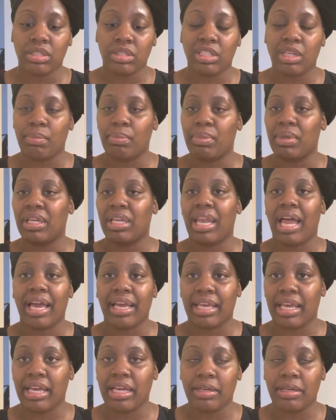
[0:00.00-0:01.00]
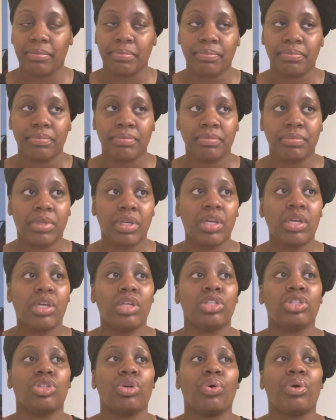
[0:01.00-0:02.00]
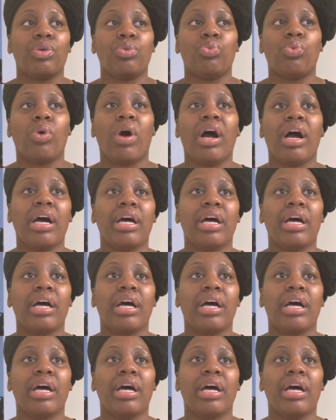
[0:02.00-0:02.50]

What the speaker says: to be like him. So he want